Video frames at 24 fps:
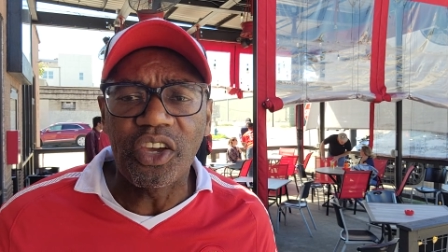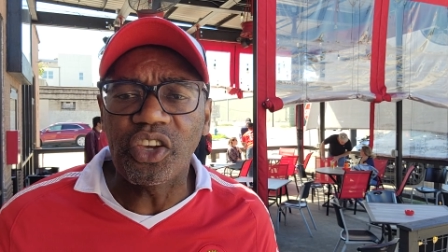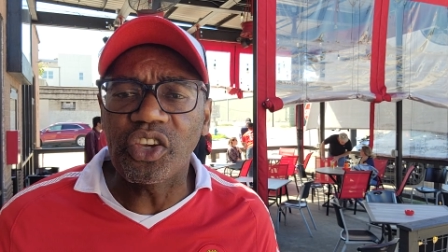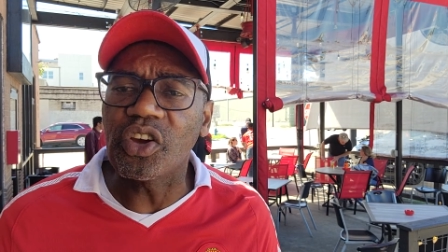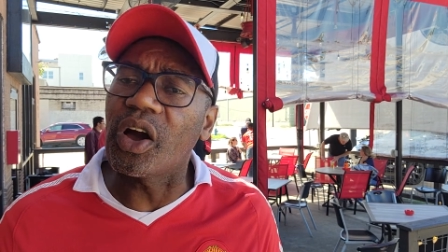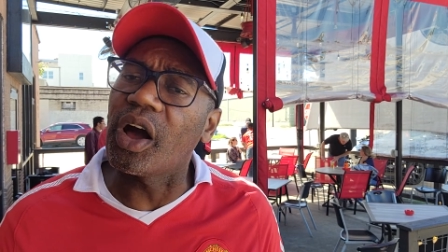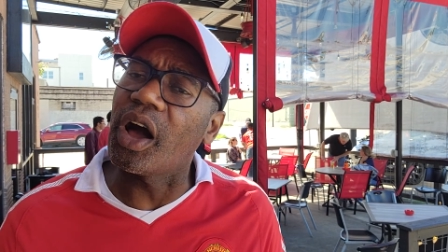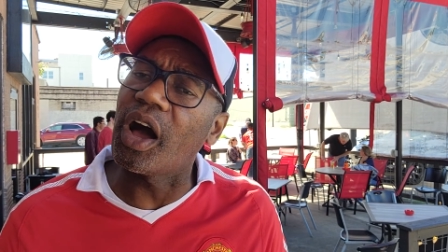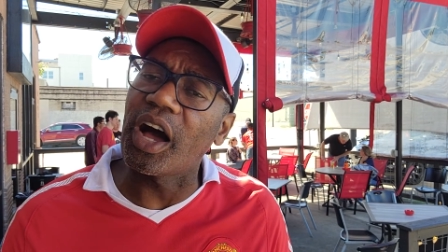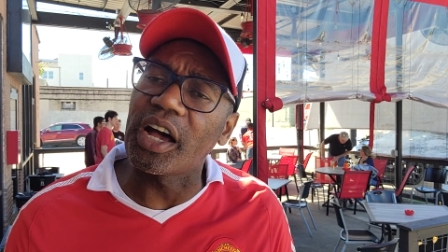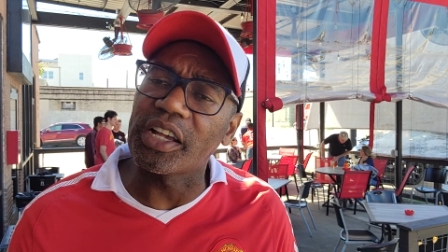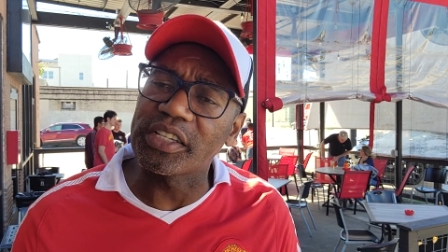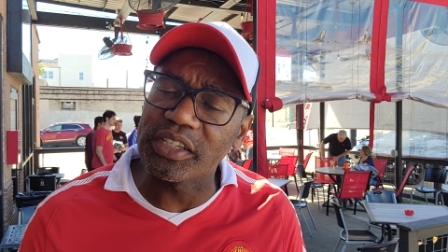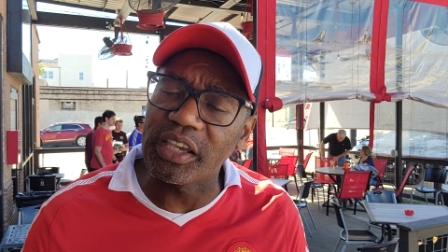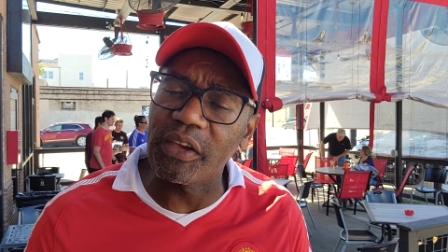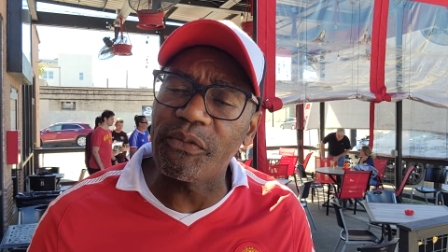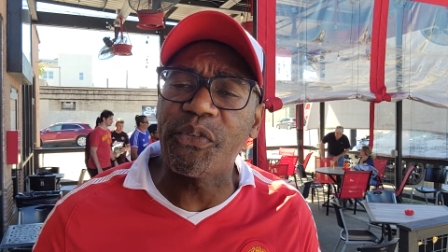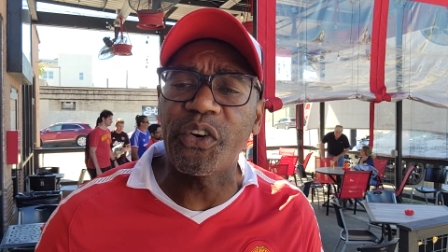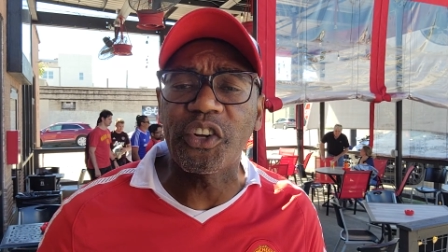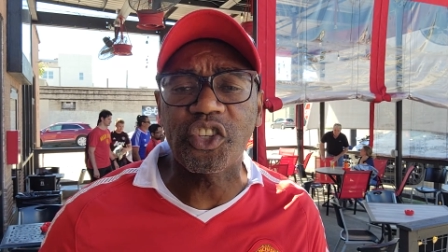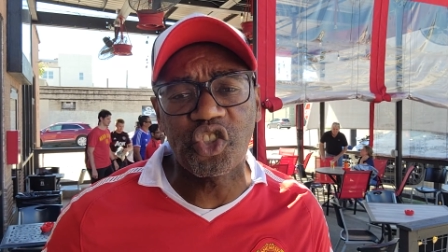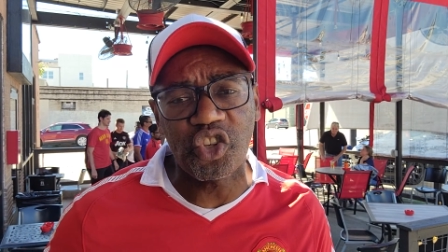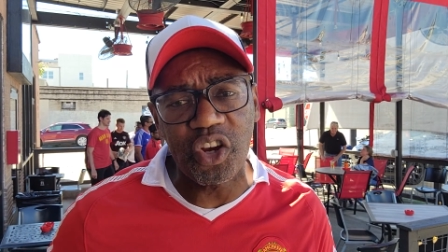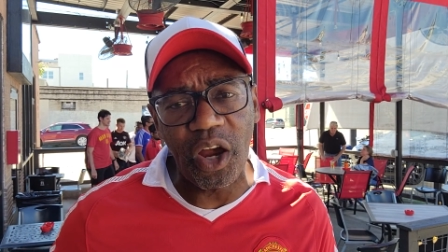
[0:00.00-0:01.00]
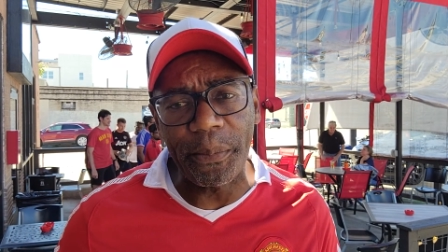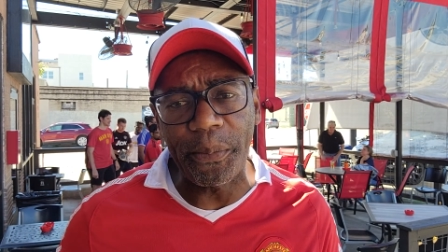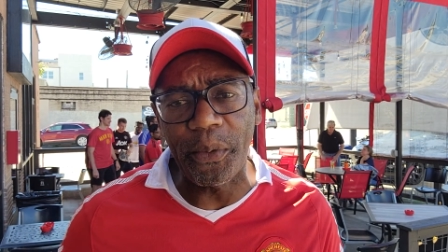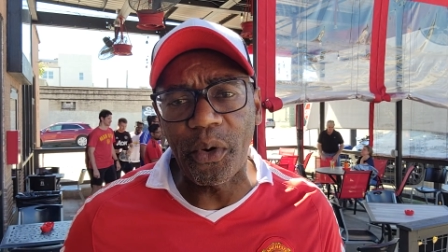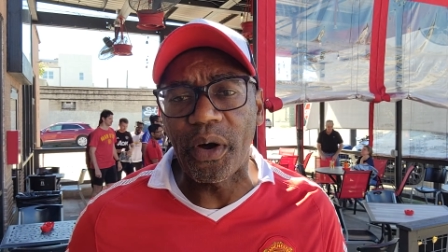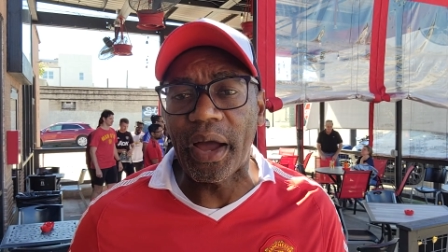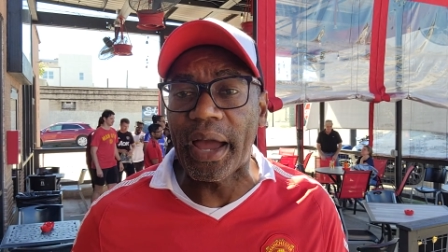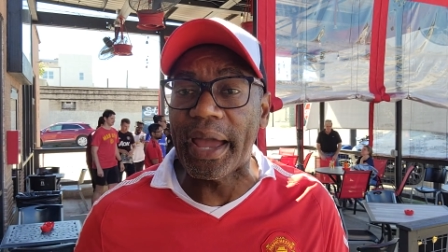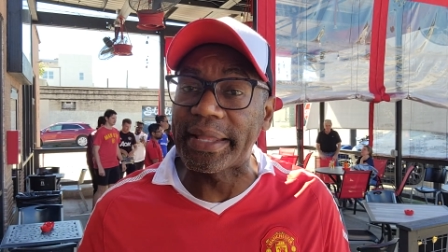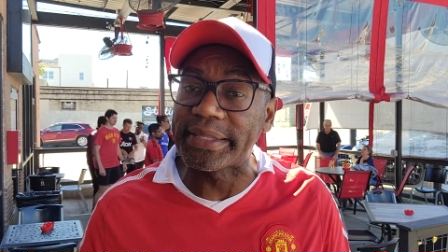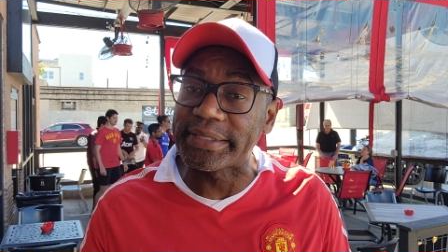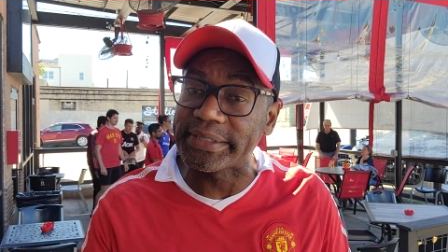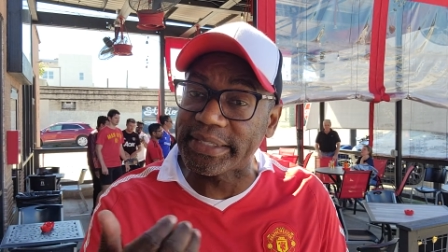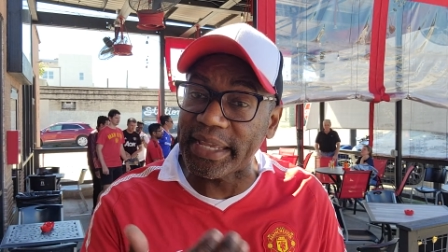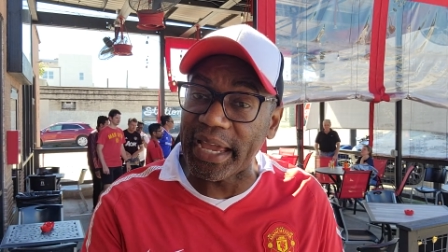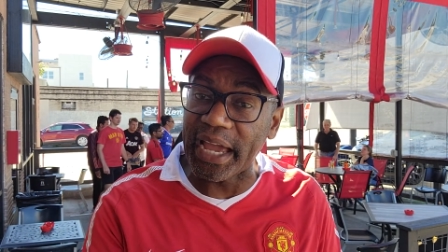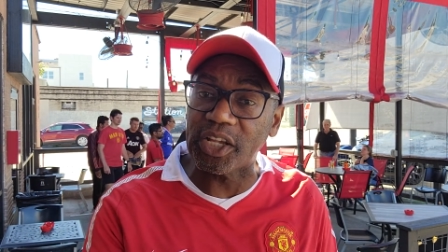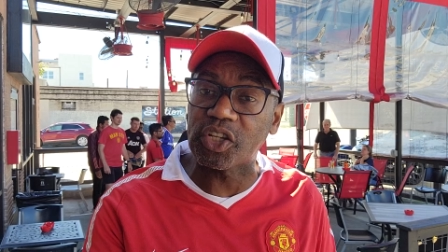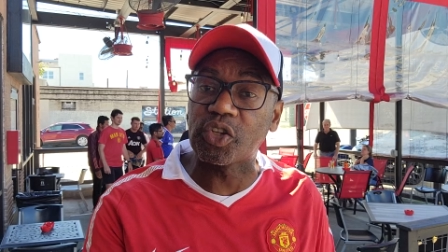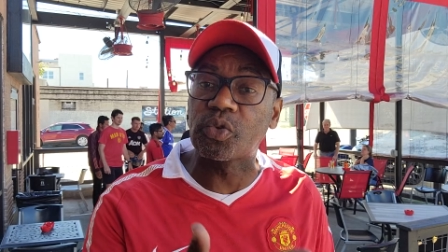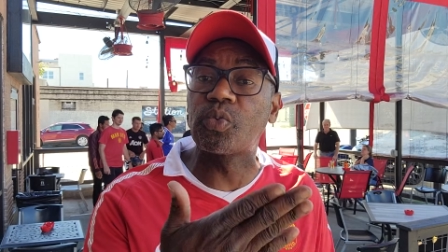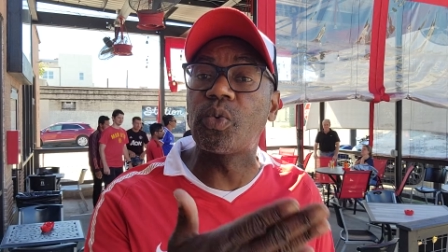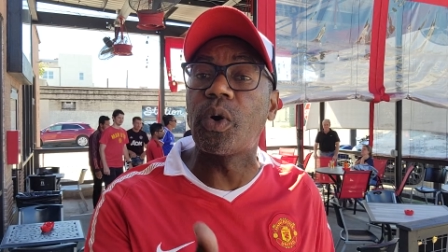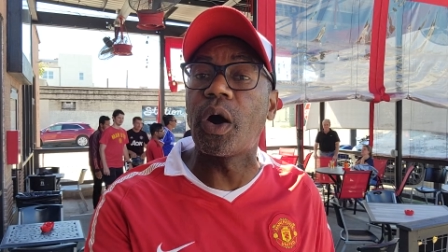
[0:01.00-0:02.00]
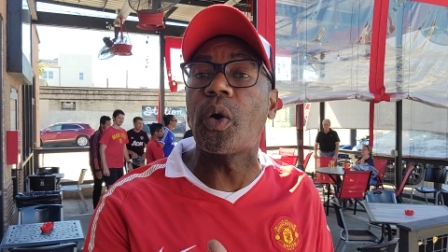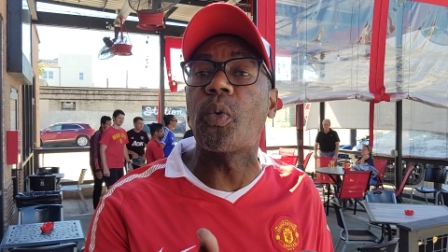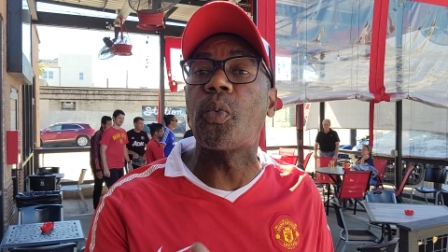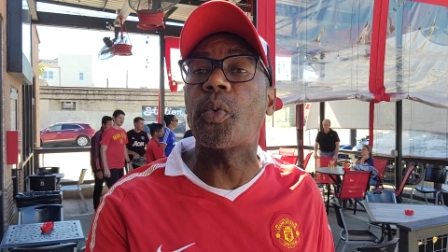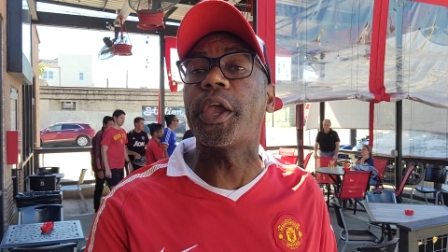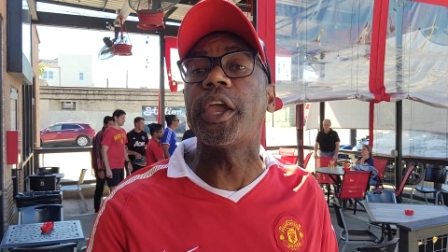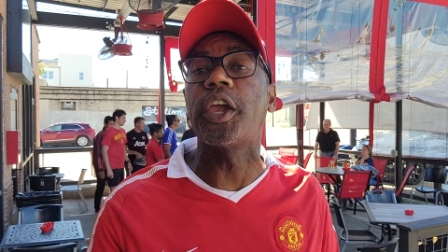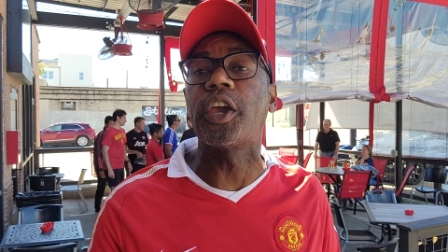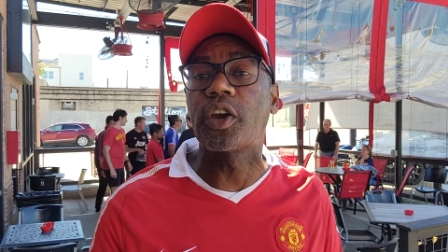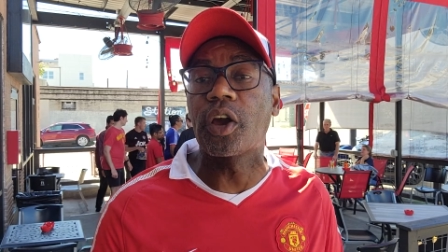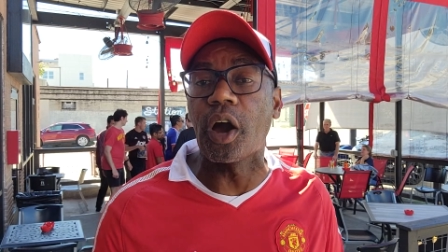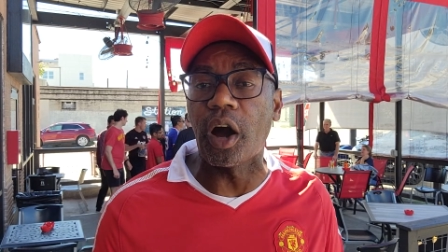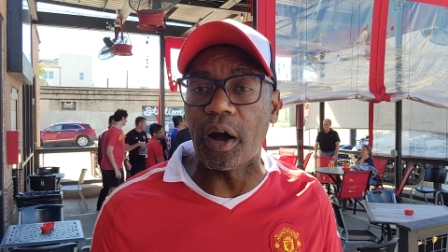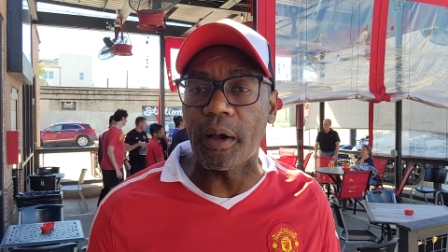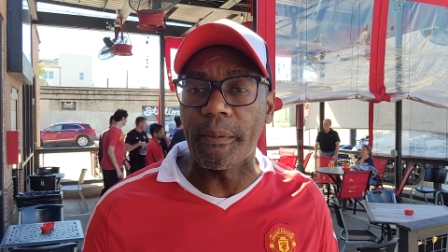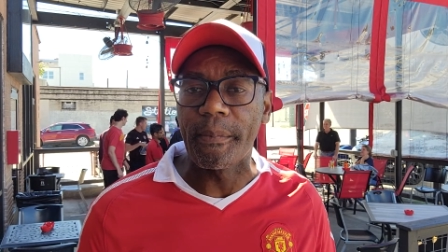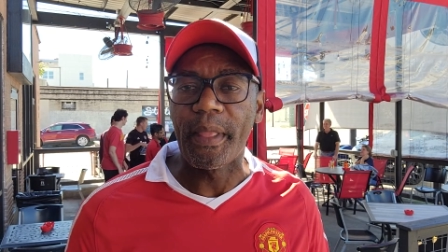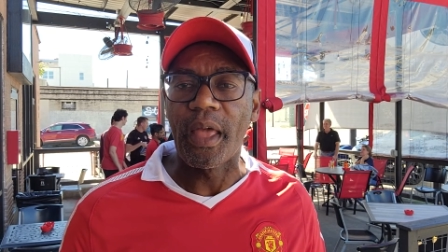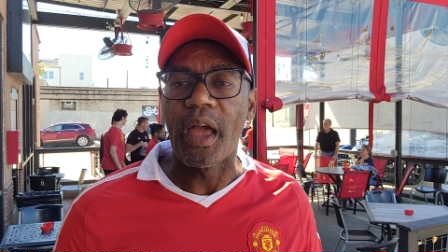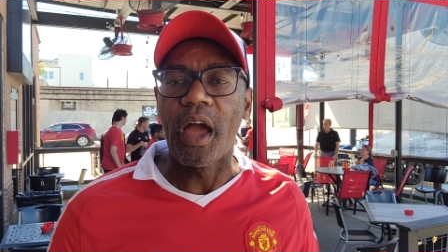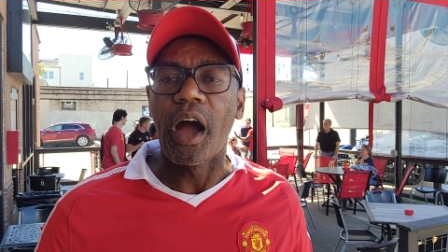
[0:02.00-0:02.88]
you're asking for trouble. And that's what we got.